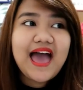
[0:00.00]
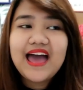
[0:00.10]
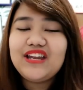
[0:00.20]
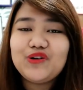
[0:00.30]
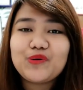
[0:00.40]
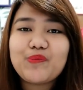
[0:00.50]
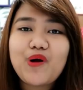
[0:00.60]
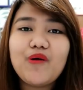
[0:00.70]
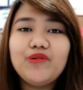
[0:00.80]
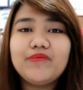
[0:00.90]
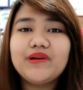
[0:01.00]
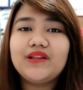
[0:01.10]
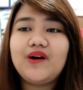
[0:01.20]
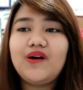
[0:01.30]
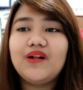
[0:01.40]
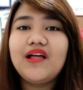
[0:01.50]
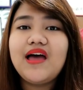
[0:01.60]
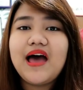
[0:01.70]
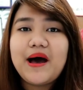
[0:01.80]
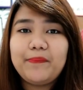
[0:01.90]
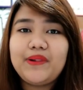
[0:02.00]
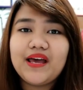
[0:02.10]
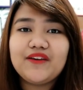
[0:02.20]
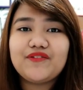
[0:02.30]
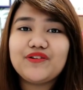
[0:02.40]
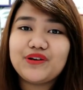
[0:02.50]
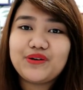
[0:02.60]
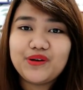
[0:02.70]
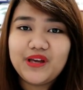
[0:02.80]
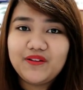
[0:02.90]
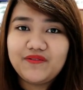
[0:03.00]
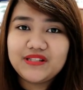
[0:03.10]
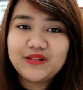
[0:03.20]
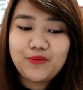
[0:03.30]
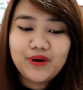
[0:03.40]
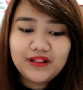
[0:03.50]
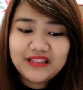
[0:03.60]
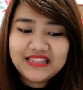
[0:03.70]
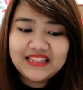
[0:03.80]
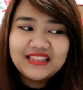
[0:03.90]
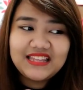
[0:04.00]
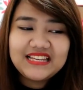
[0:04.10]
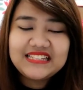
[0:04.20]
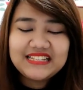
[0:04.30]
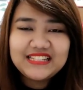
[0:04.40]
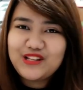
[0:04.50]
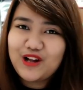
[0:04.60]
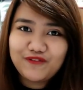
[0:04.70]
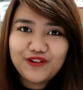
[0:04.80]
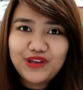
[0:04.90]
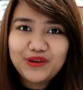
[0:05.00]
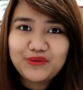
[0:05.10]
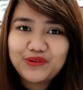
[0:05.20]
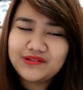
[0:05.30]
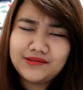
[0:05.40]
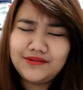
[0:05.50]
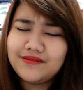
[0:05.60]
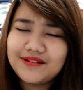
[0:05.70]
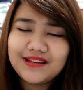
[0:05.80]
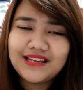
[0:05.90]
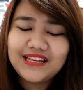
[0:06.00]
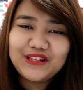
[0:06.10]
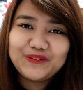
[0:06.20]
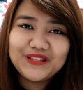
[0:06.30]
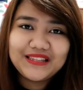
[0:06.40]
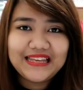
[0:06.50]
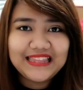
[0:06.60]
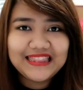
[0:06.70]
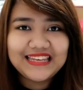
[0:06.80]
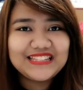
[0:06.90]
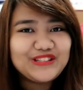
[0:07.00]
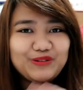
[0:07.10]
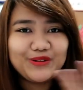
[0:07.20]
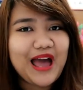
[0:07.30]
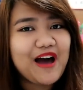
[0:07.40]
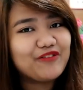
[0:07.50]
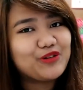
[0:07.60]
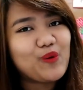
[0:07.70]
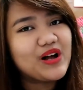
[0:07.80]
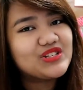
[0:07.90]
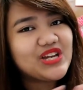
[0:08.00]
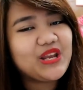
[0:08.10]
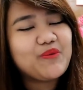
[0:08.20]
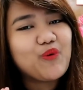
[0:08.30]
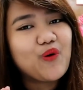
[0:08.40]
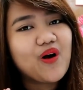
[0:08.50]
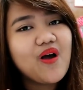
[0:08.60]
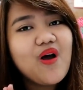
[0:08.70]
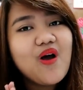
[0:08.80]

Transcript: had no problem at all applying for the Korean visa. Well, this is not for you because you really don't need this. You don't have to watch anymore.